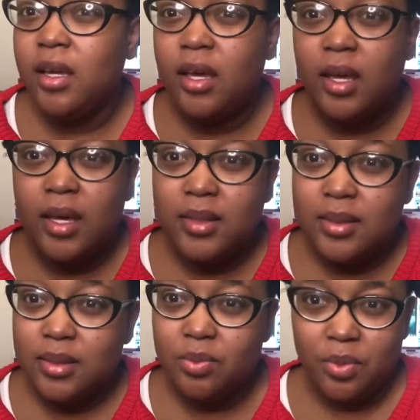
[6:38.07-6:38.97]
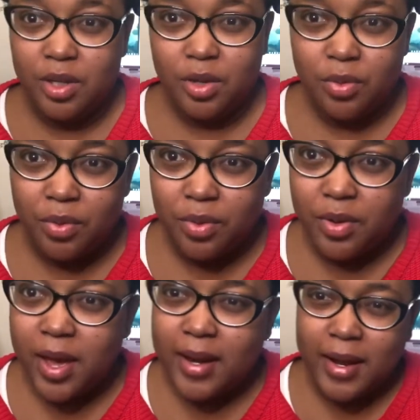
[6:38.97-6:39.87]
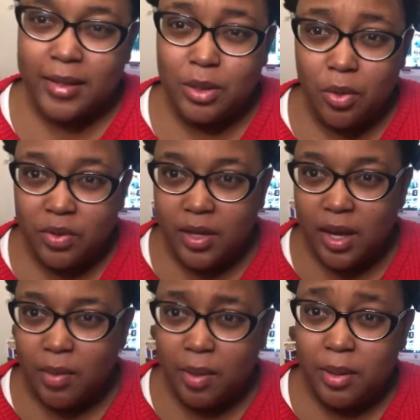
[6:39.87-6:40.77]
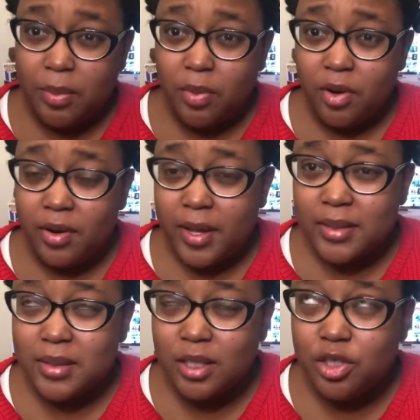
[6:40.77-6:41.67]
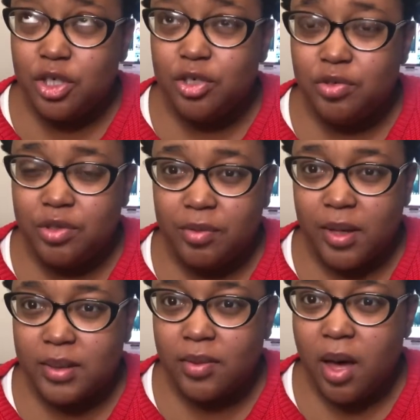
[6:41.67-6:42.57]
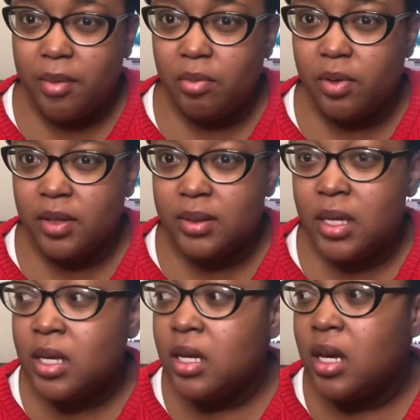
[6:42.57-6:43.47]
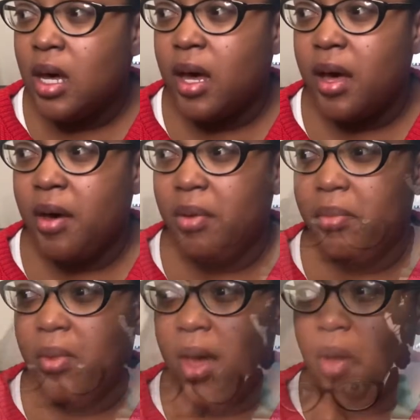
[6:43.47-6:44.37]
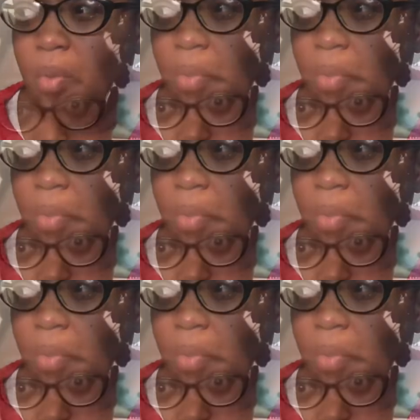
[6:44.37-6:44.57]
it's really cool, and I totally get why people are like such huge fans of comic books. So